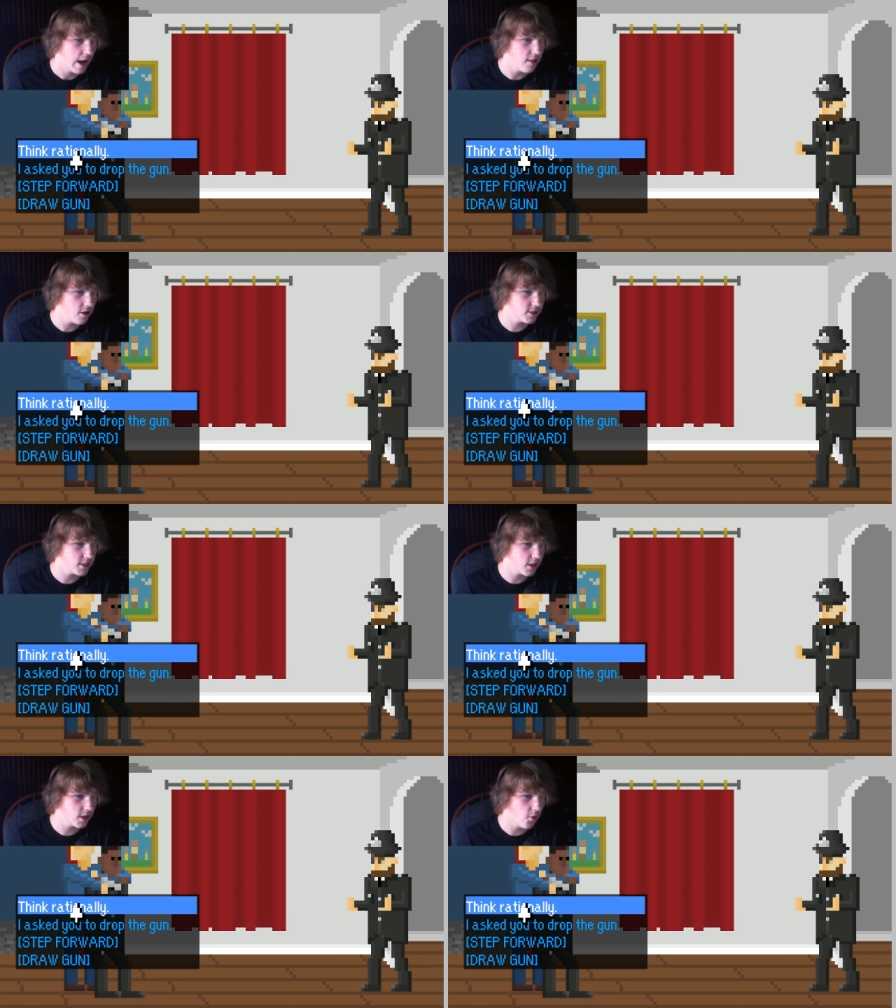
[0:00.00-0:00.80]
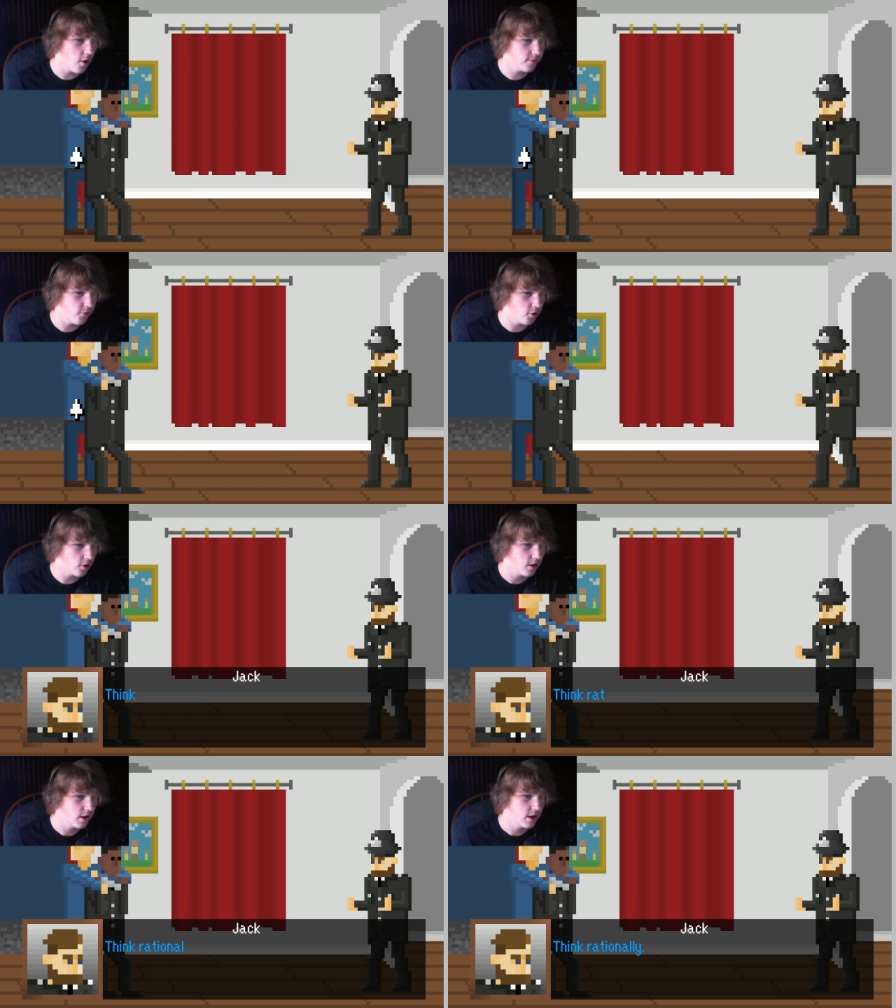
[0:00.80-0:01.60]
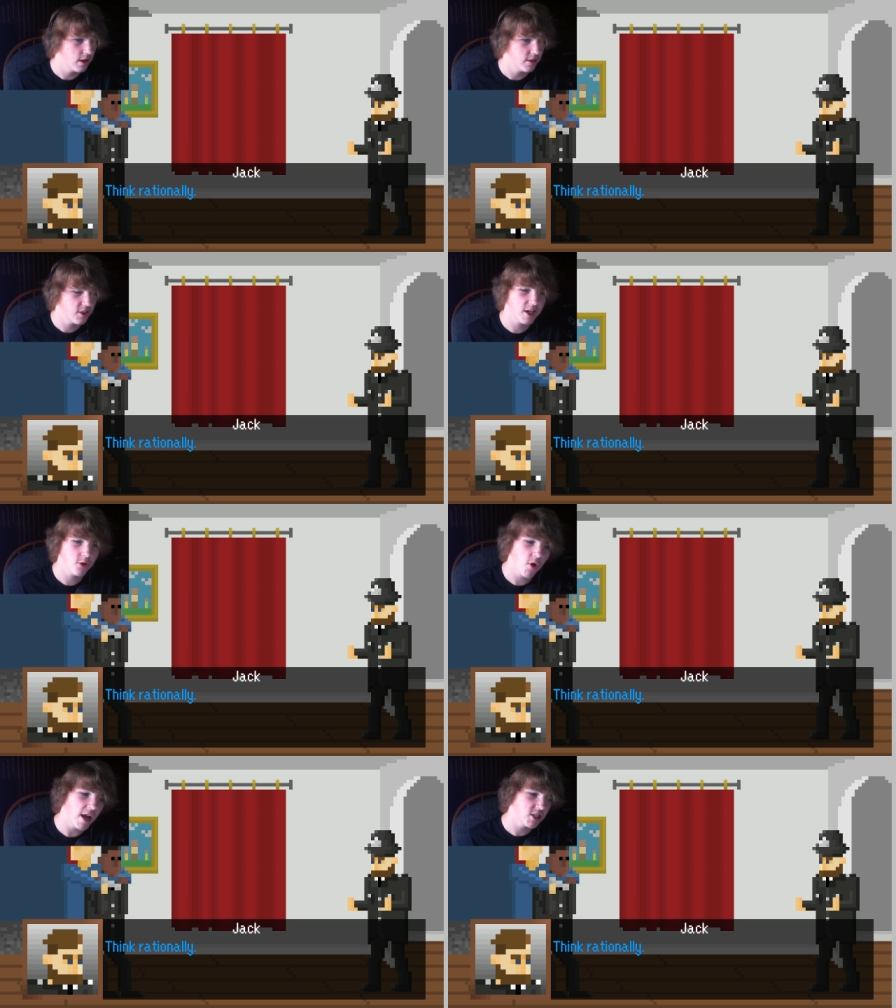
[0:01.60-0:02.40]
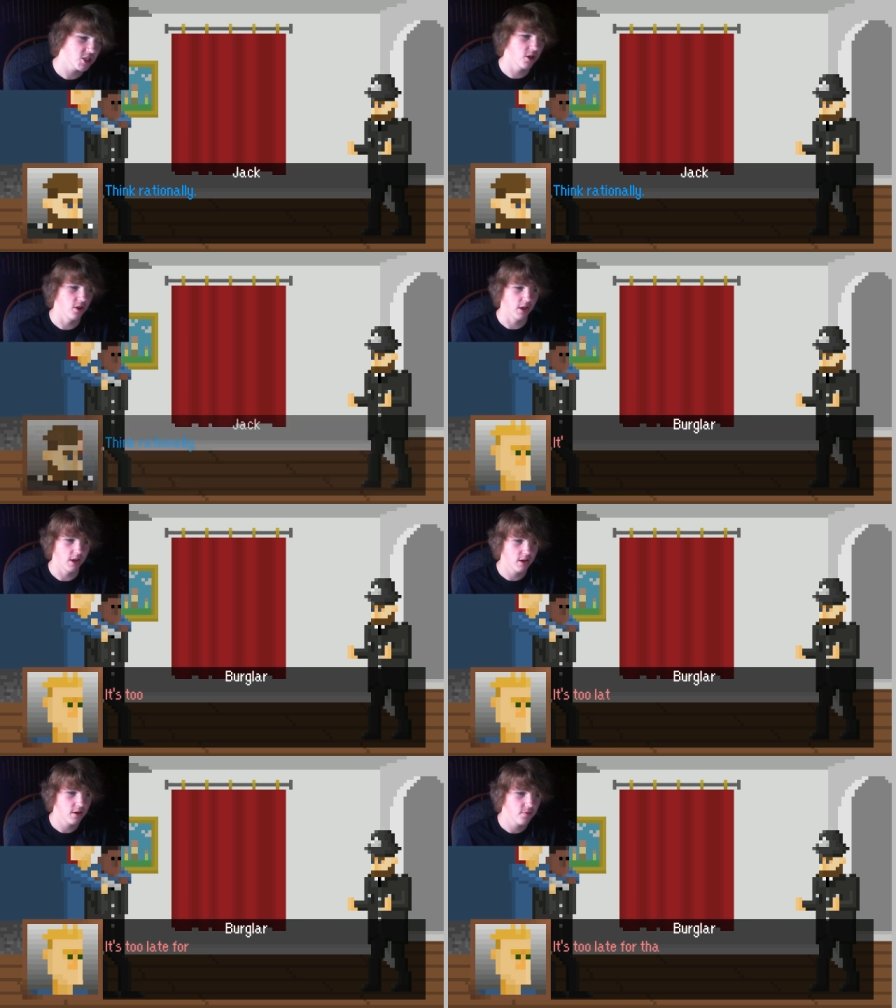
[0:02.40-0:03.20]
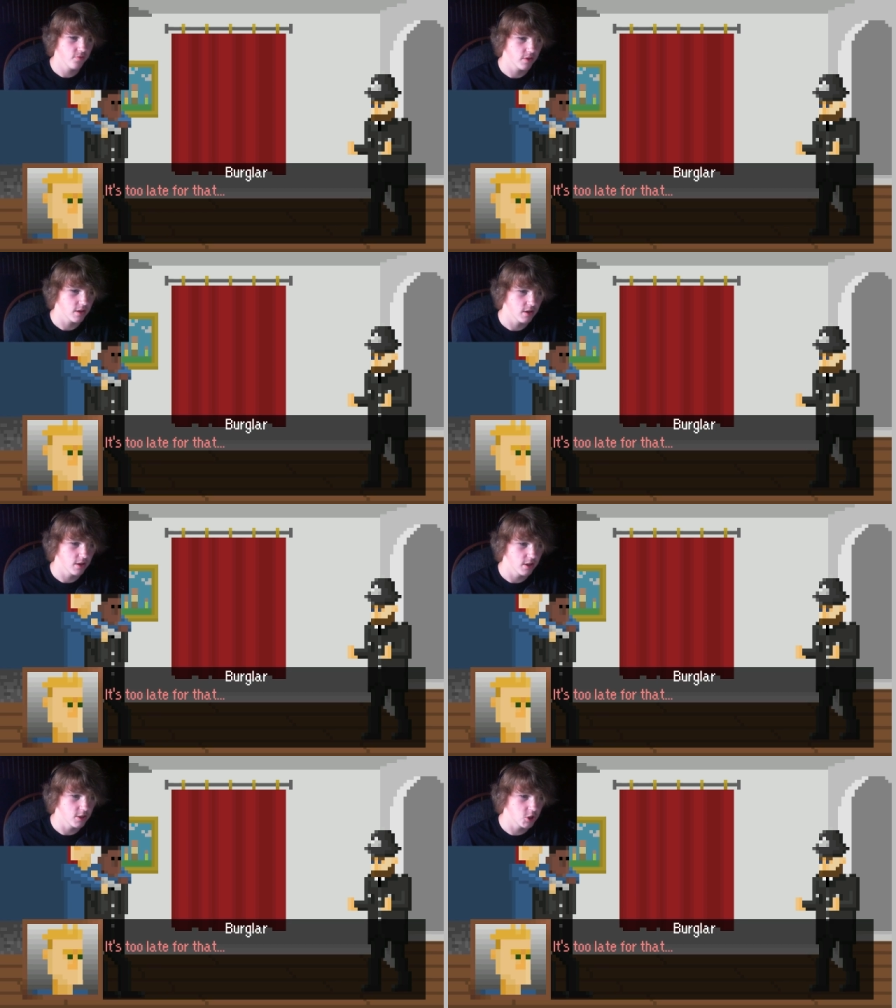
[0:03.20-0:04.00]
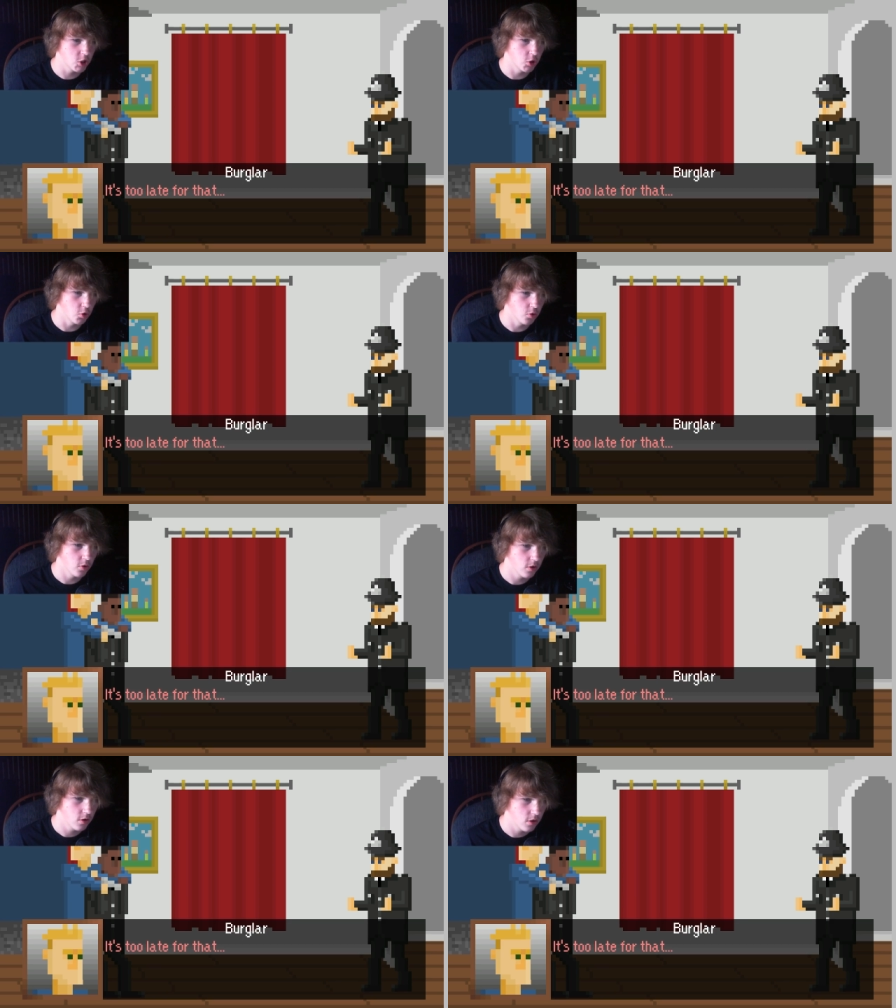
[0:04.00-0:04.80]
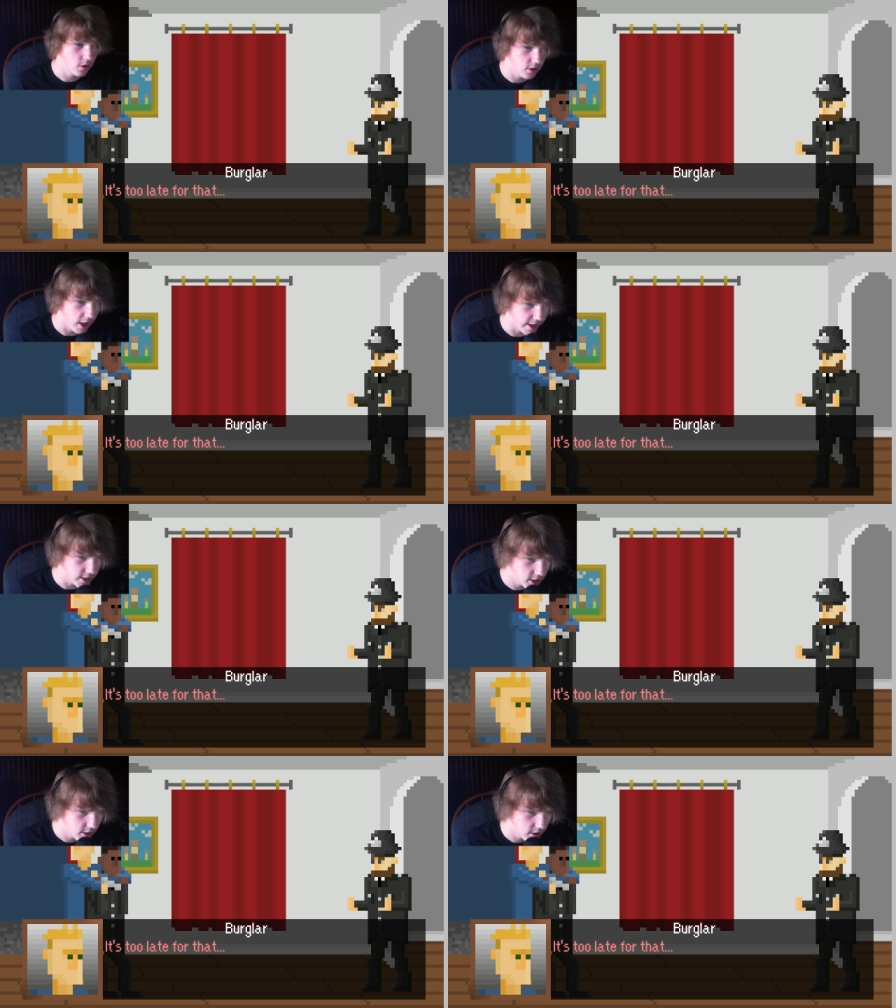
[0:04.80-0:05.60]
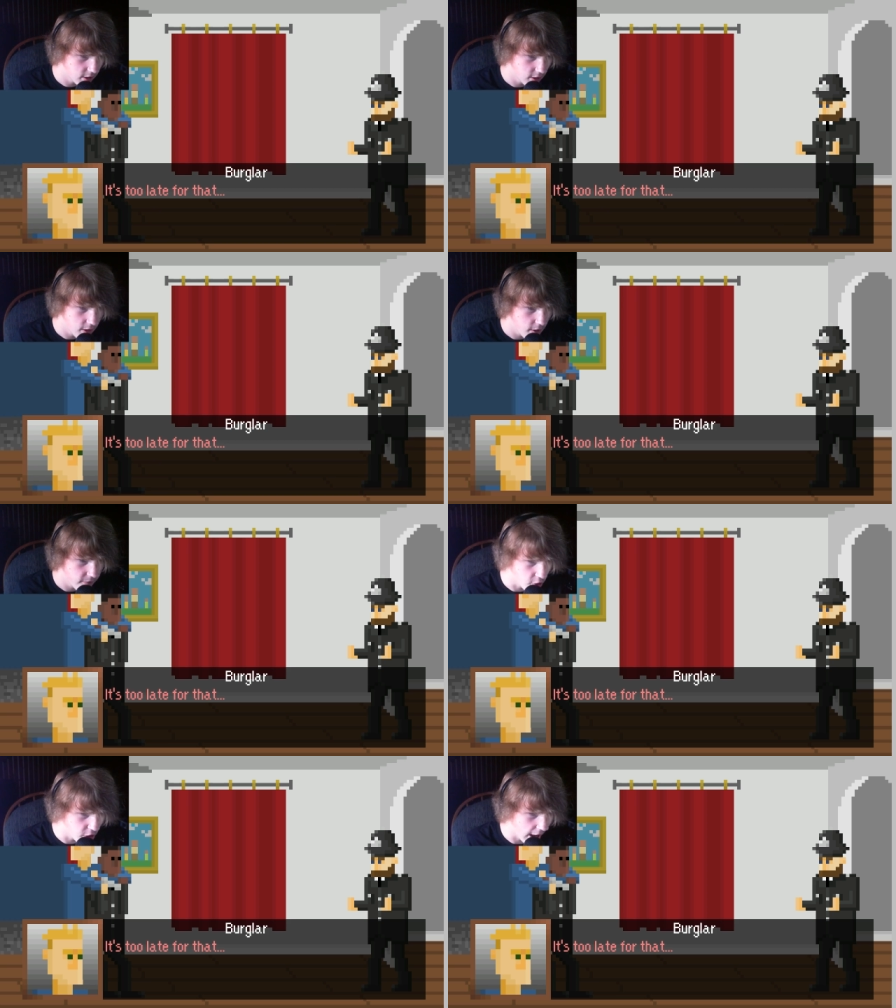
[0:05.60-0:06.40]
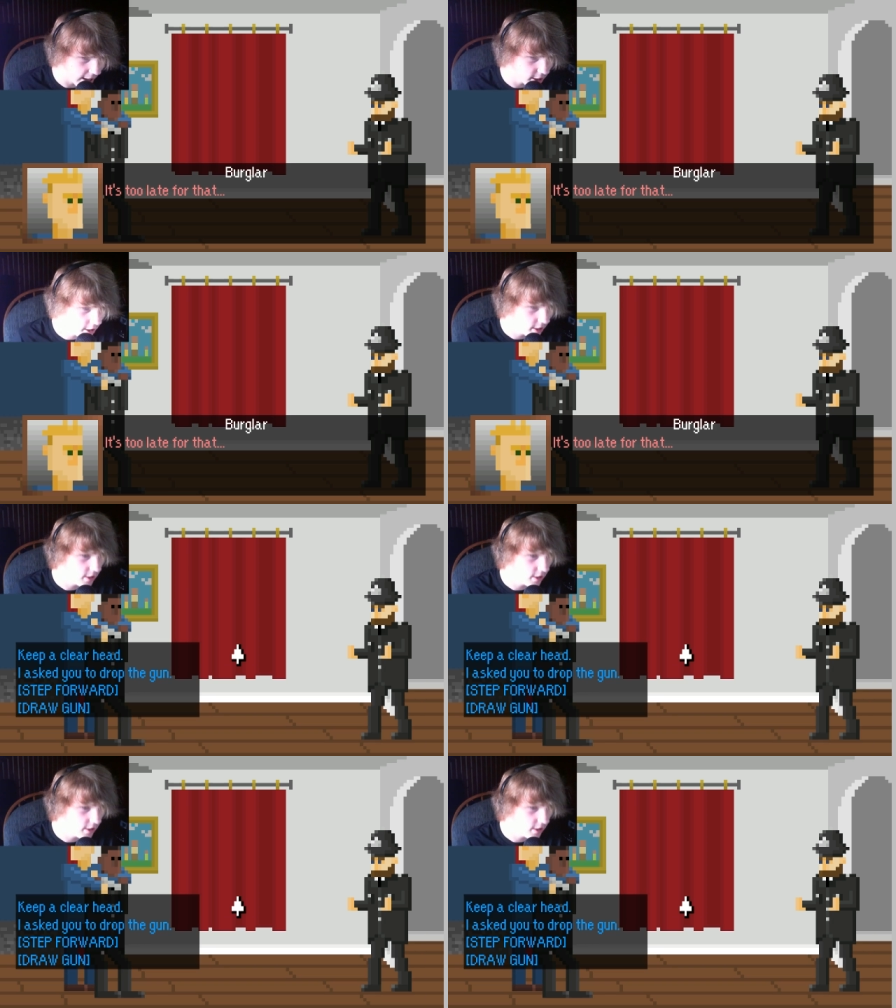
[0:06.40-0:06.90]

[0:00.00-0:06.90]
How long is this gonna go on for? Think rationally. It's too late for that.